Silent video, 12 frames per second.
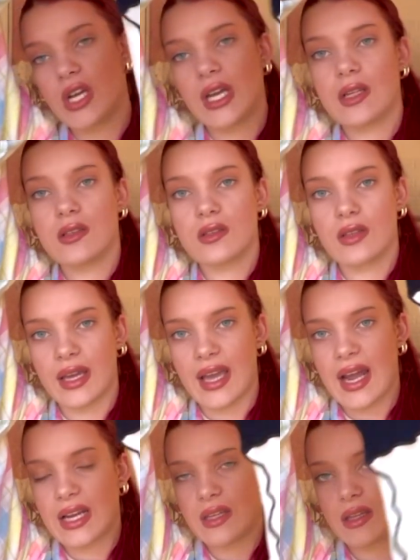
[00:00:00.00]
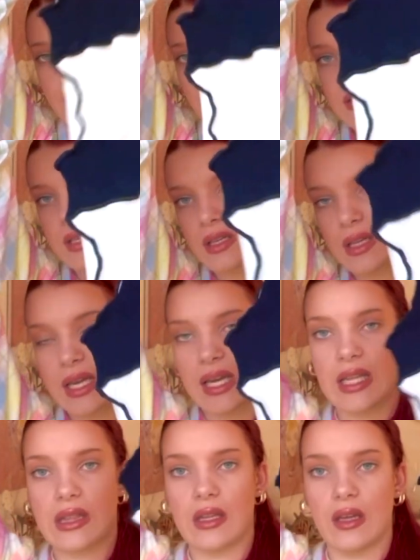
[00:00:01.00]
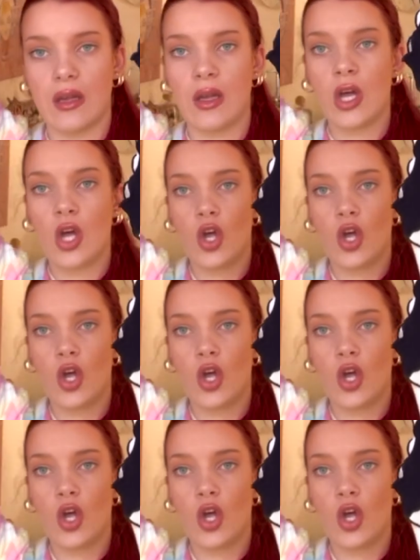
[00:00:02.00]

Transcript: jeans, like anything basically in the